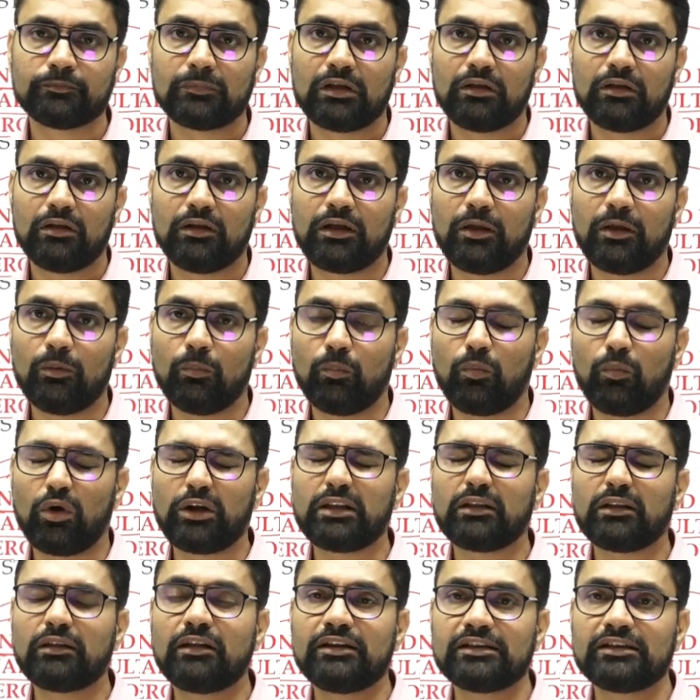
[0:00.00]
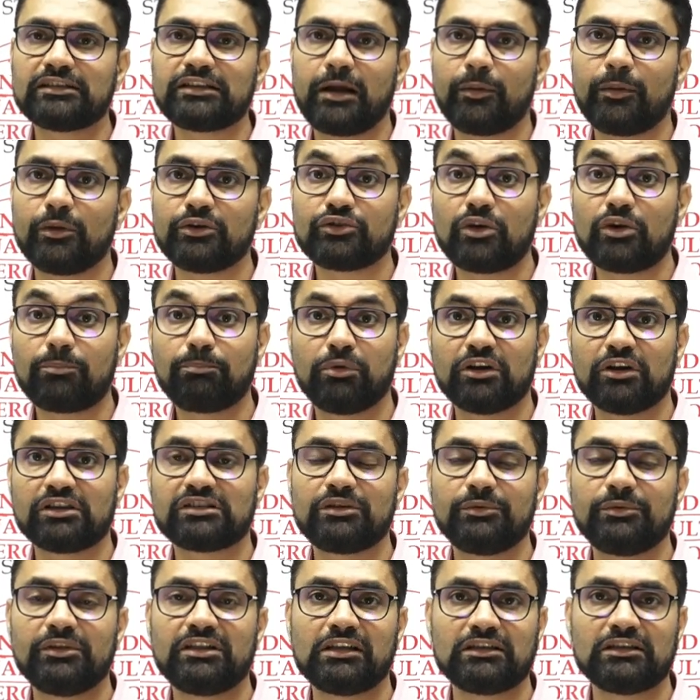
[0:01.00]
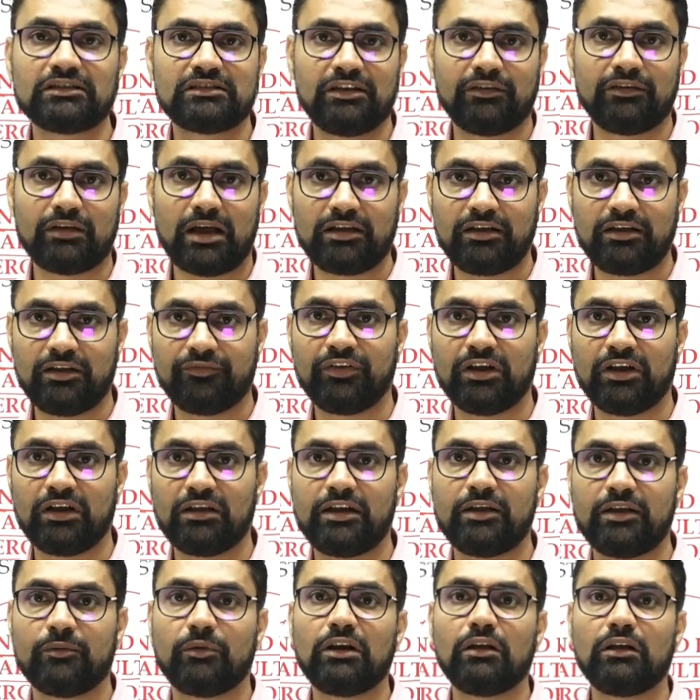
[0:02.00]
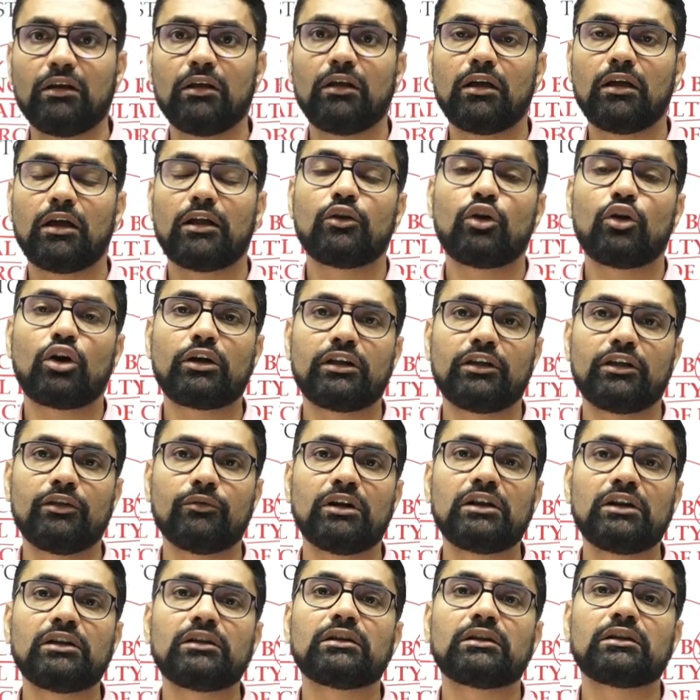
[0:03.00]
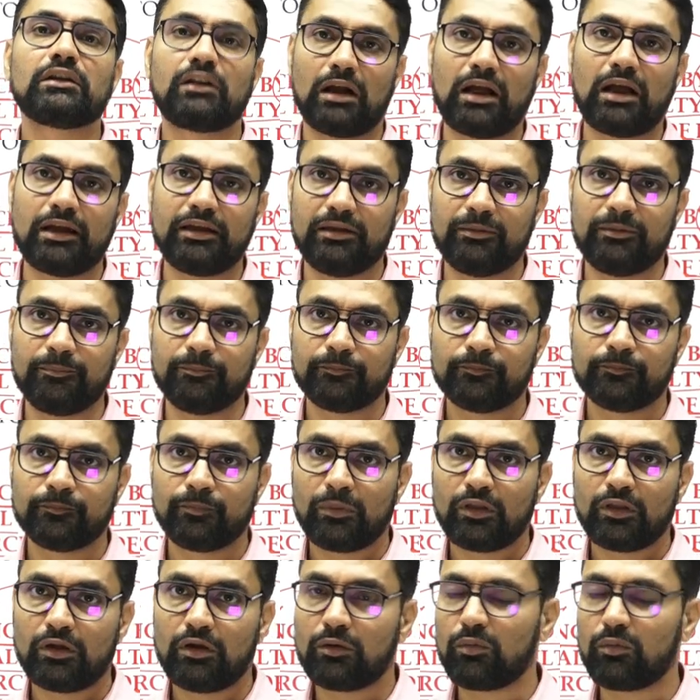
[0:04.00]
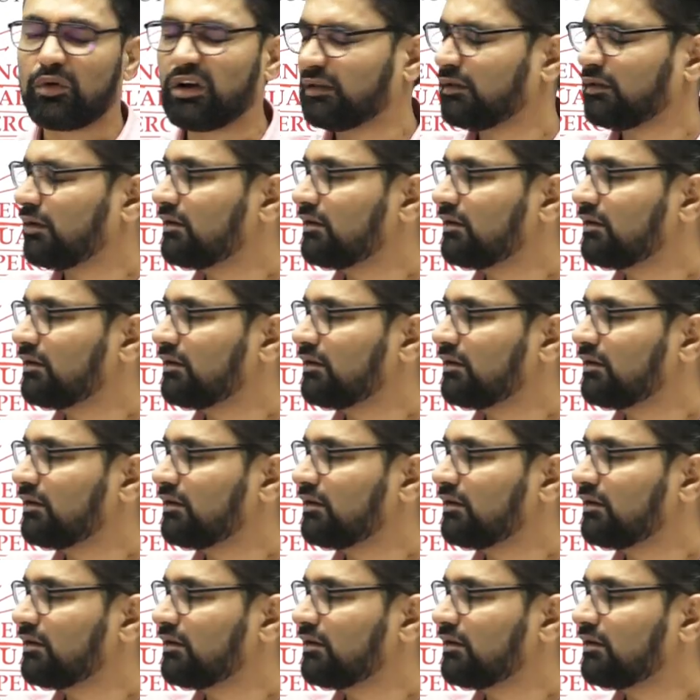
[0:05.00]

Okay, what are the disadvantages of perceiving things at difficult level and not even trying? Or what are the